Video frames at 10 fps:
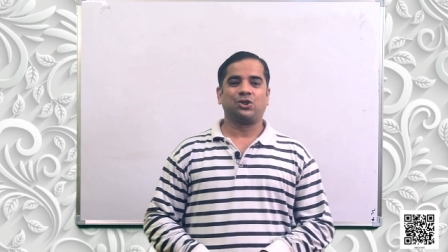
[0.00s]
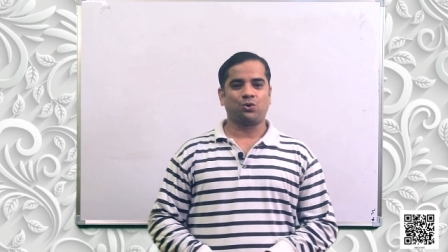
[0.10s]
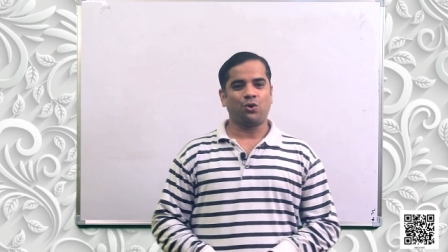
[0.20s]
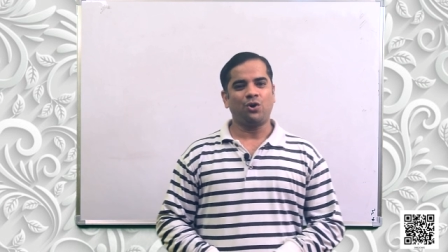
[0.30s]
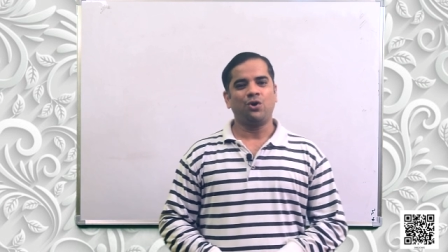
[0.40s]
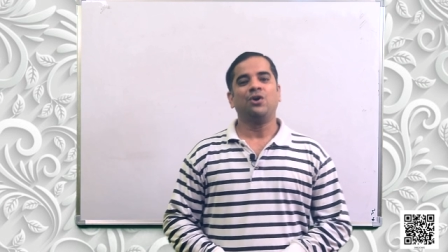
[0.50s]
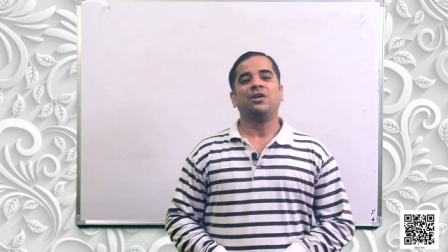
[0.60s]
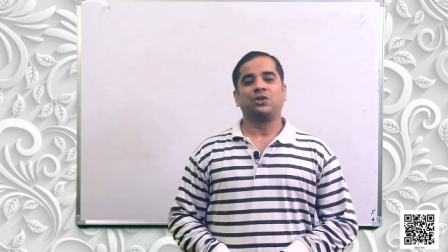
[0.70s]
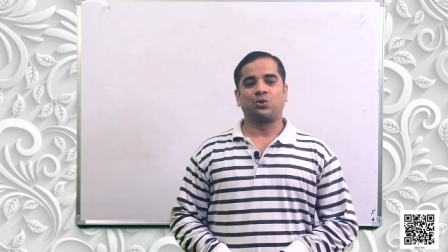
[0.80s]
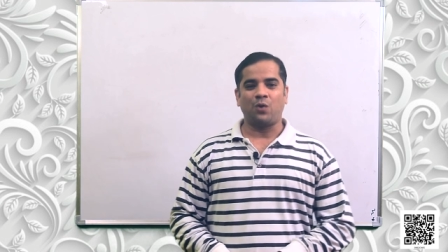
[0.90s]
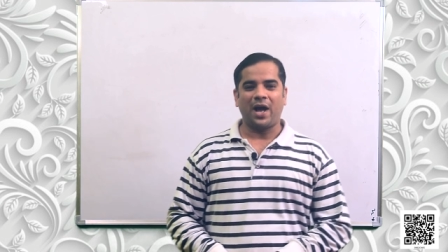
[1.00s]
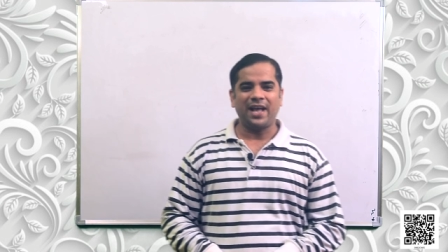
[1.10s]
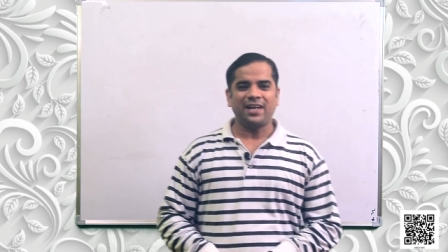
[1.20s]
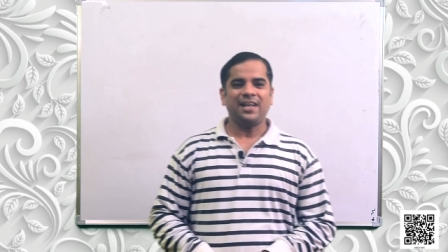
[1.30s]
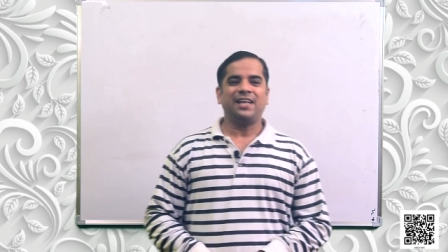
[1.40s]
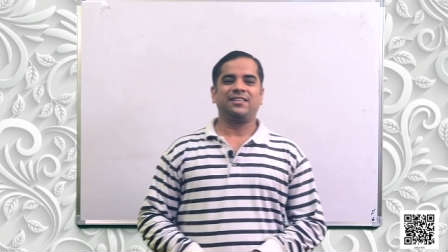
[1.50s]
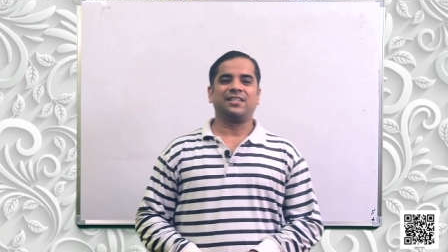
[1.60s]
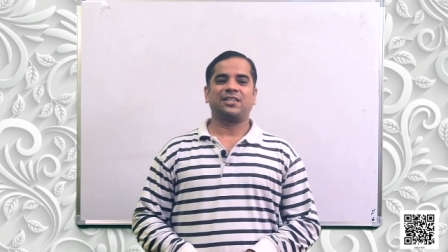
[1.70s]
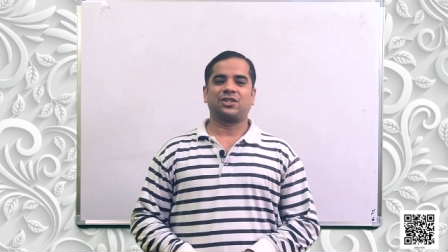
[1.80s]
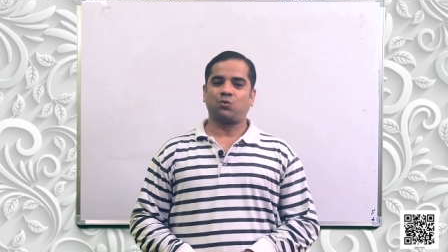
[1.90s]
So Square
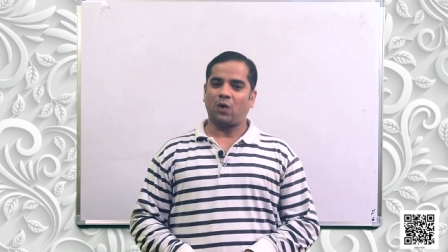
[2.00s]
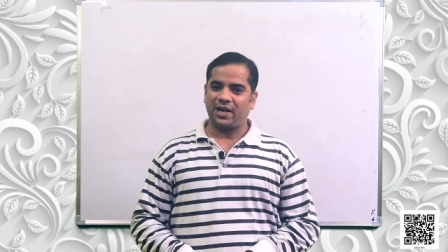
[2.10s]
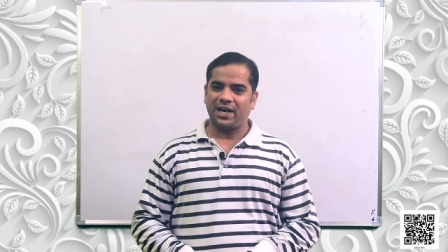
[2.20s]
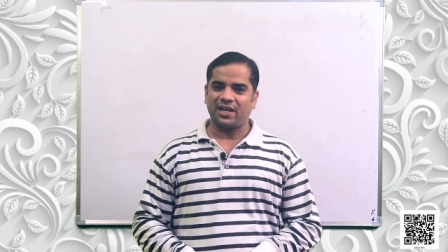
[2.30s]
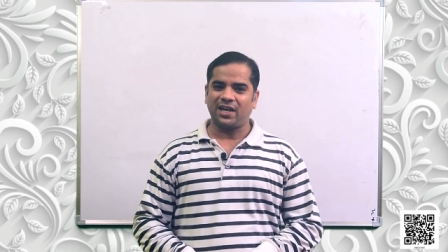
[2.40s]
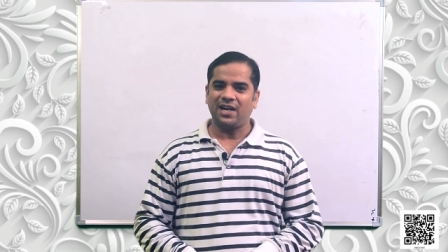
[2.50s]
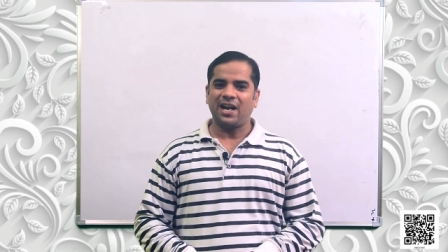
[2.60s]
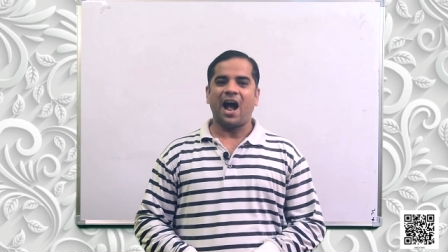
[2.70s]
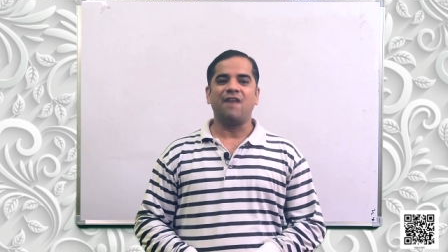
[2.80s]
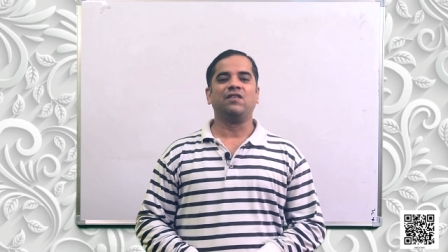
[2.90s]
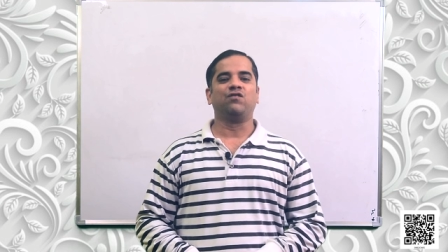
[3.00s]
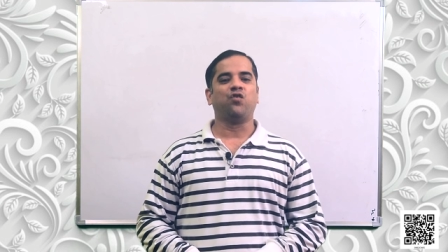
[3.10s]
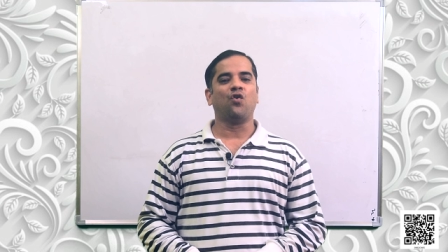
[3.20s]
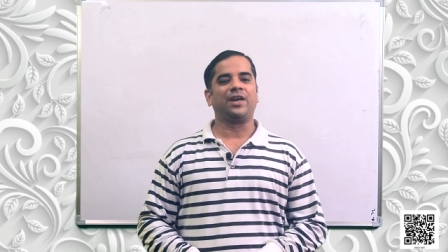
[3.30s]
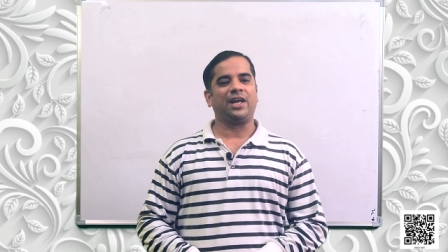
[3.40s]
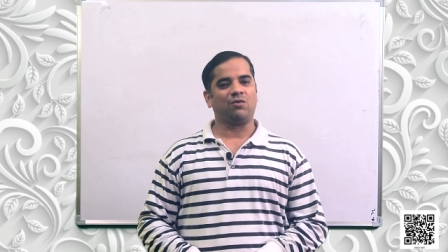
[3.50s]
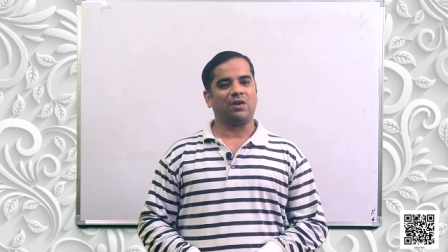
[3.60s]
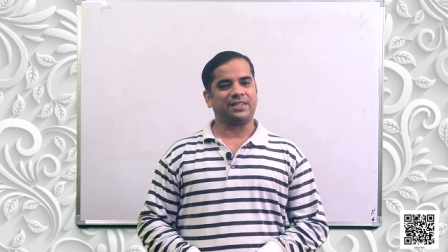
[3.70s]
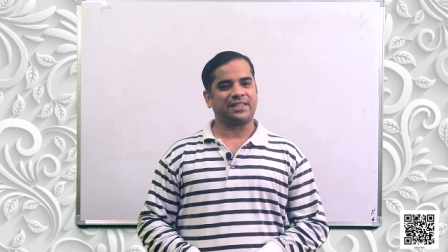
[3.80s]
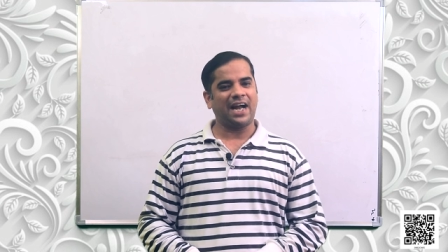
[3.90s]
is a quadrilateral having 4
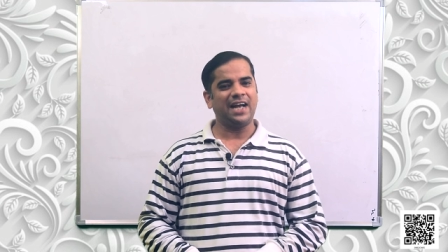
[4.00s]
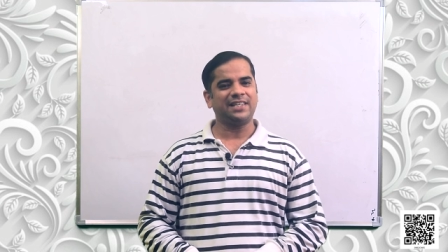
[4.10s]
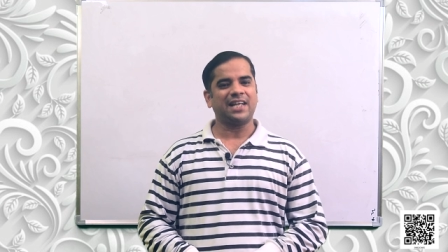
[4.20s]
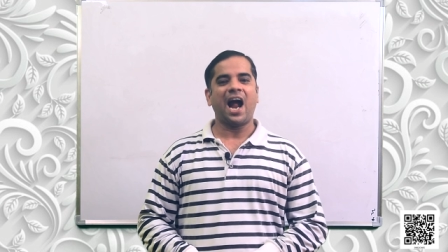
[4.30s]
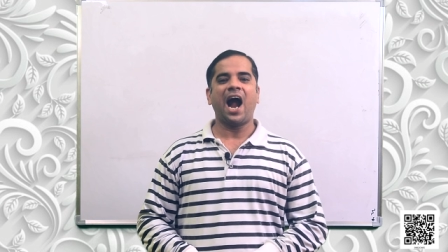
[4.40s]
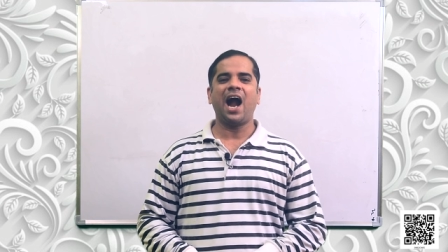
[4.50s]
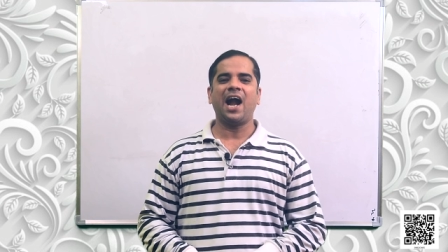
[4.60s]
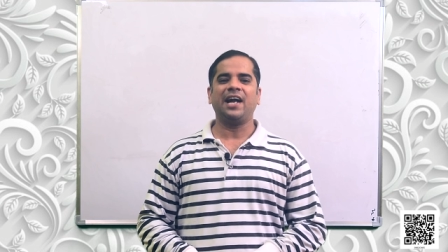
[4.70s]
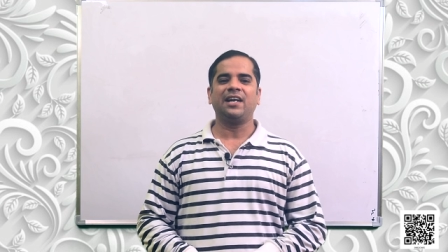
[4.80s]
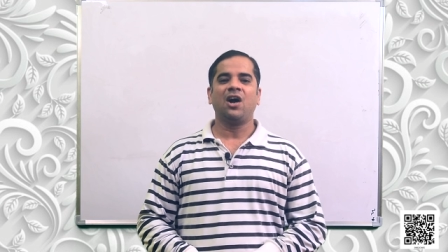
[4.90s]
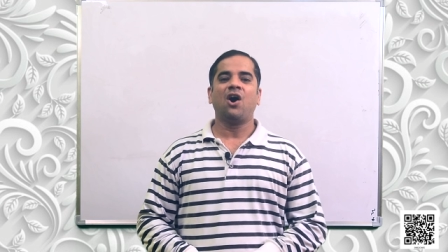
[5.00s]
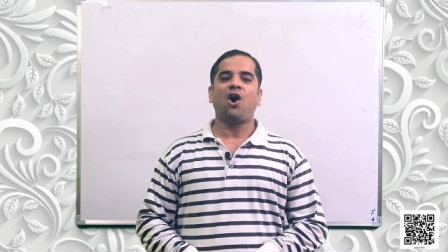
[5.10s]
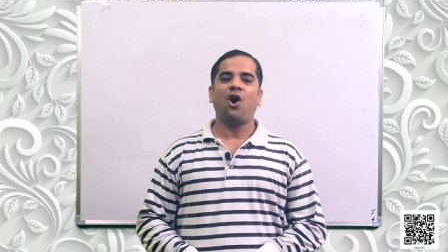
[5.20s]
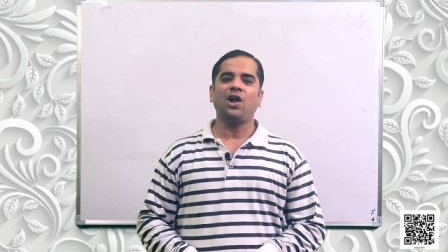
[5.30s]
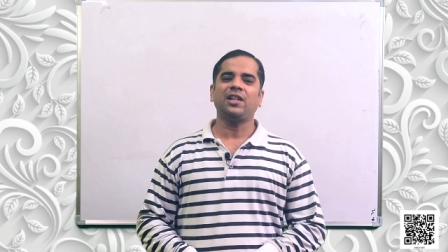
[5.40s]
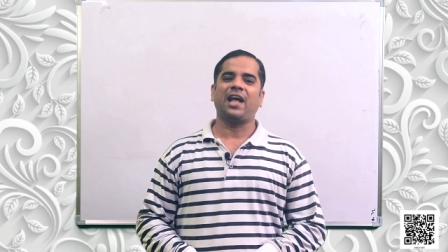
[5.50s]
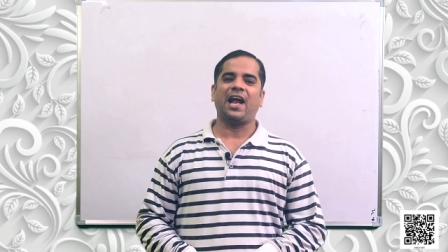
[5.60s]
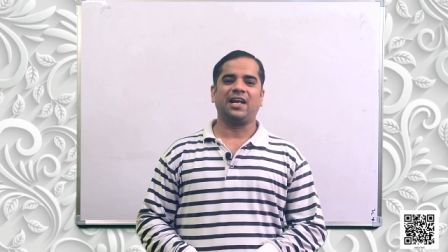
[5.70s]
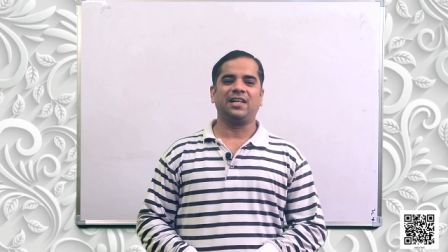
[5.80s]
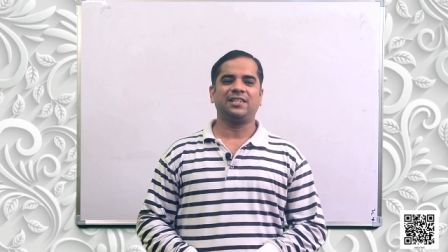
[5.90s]
equal sides and all the
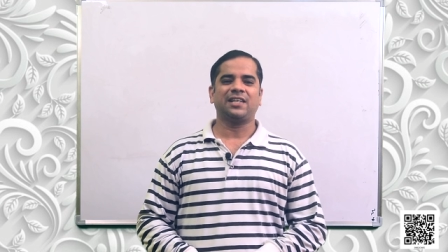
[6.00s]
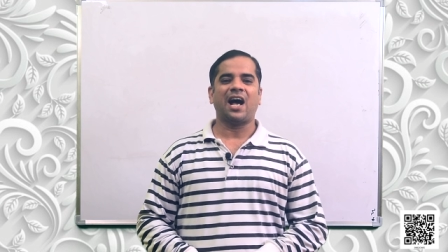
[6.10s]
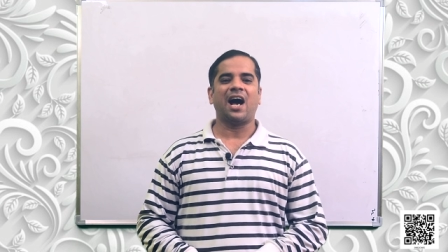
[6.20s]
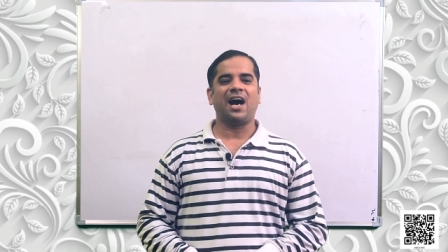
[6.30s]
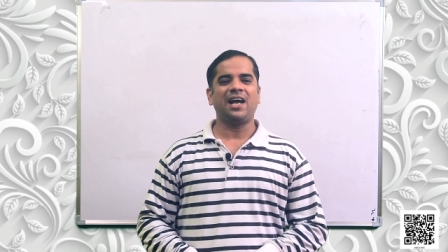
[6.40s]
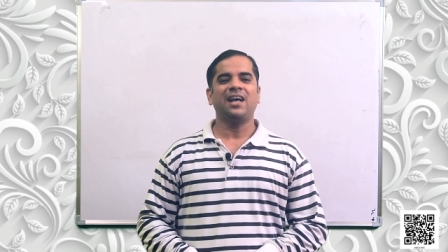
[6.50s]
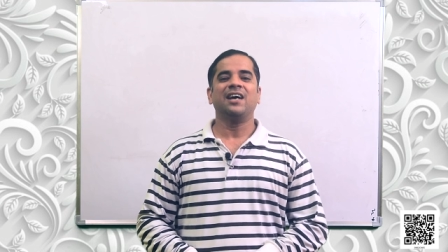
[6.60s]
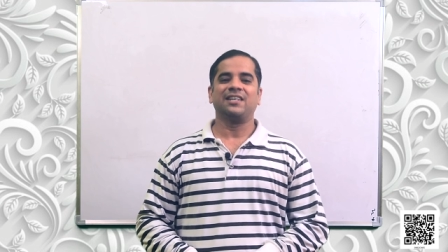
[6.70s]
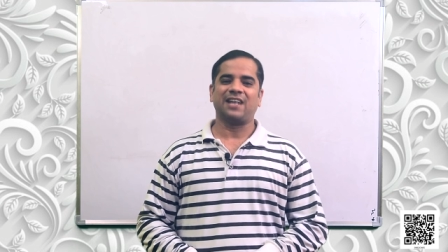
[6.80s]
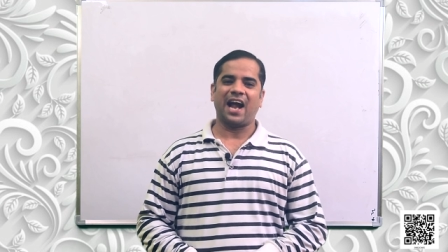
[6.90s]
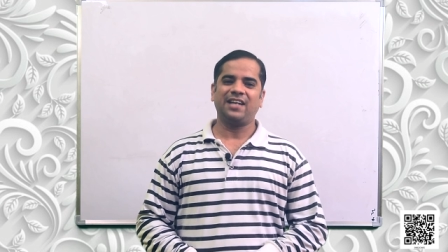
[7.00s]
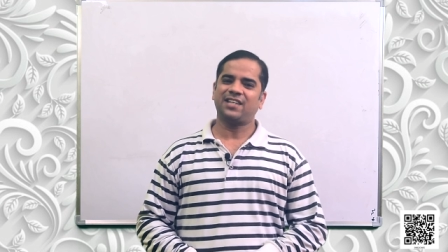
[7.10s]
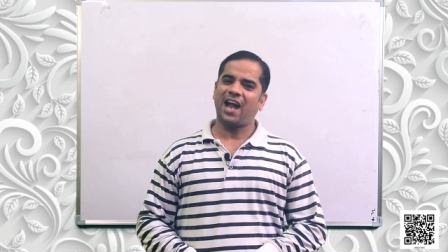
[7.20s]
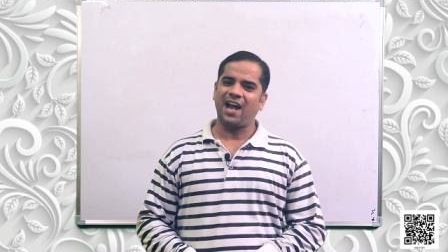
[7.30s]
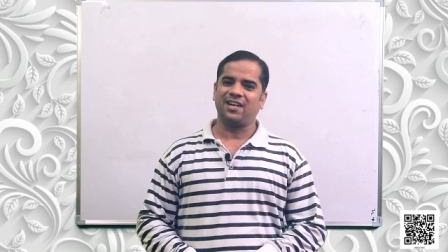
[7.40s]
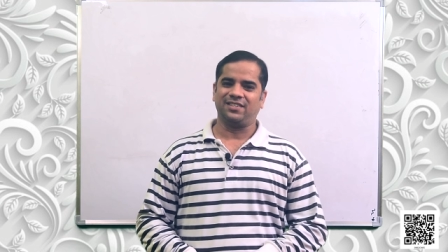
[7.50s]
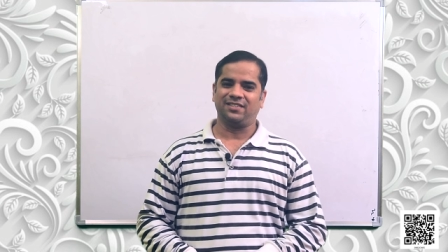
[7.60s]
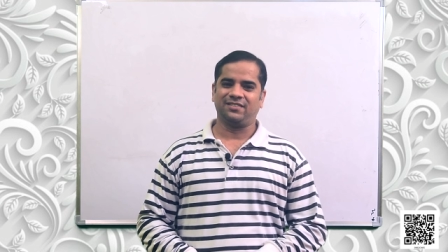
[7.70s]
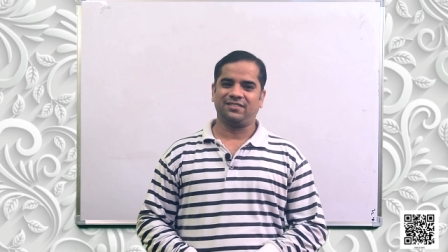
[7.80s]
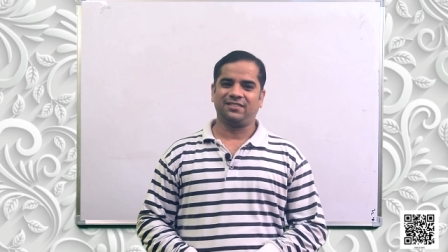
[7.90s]
angles are right angle.